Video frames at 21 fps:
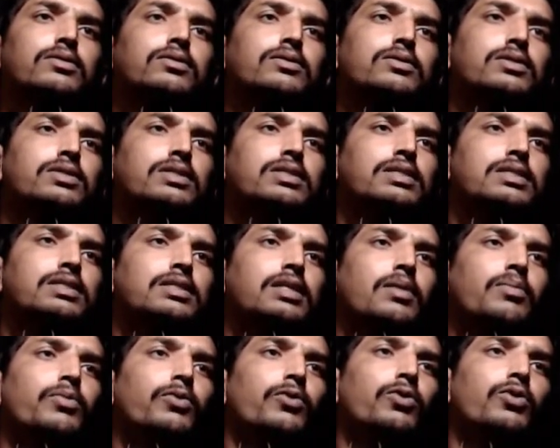
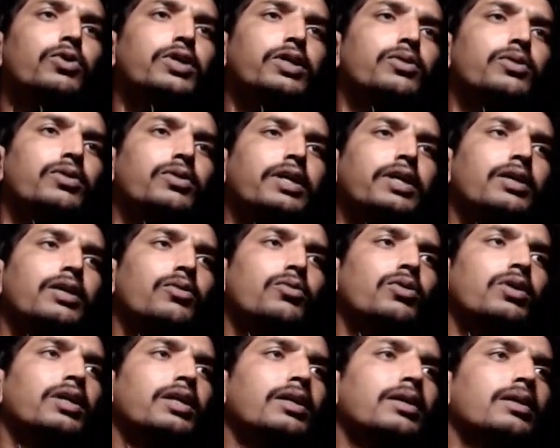supportive care
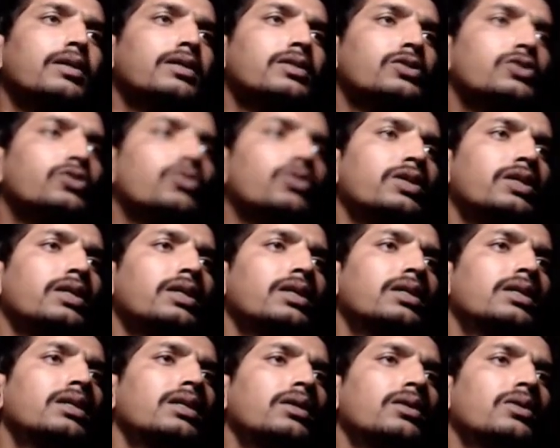only. So
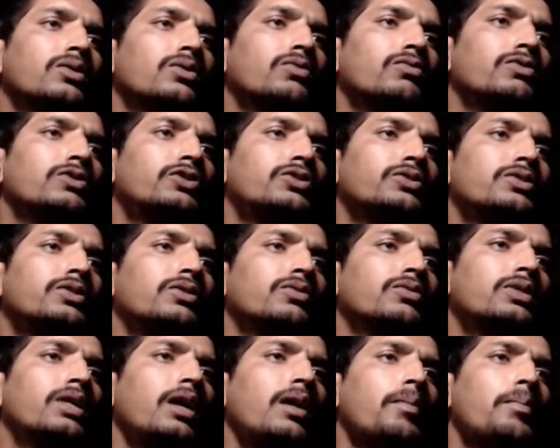here we should give
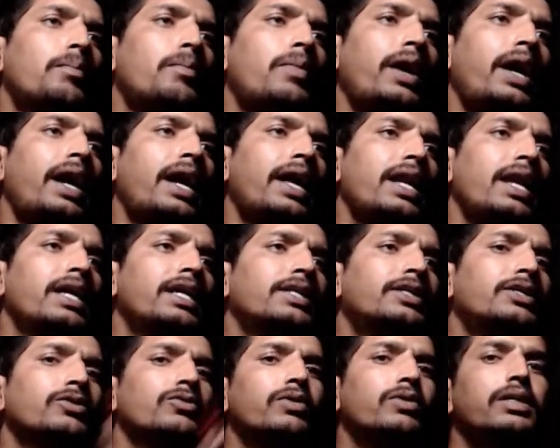the
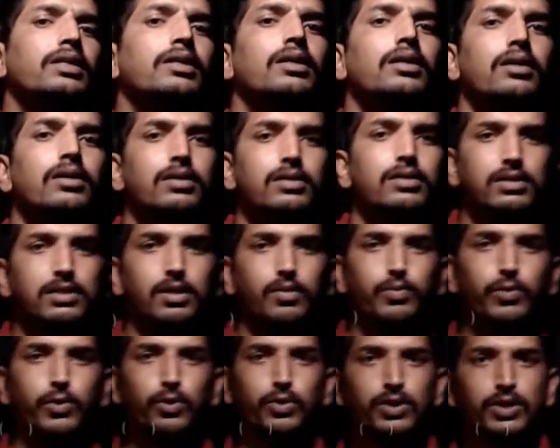palliative and the
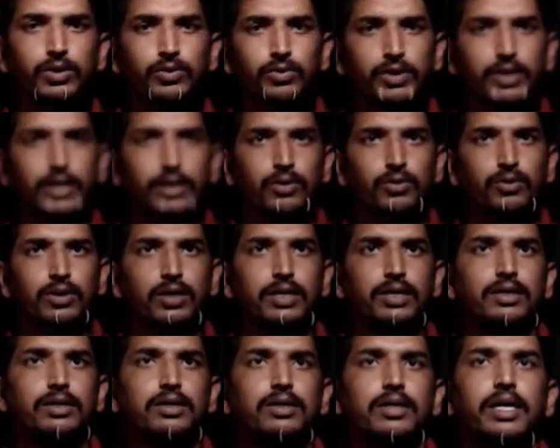supportive care
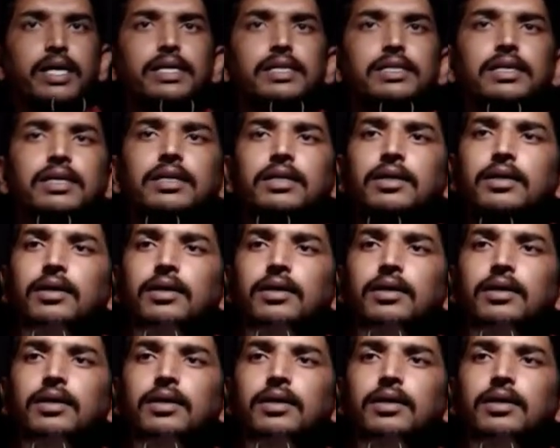only, right?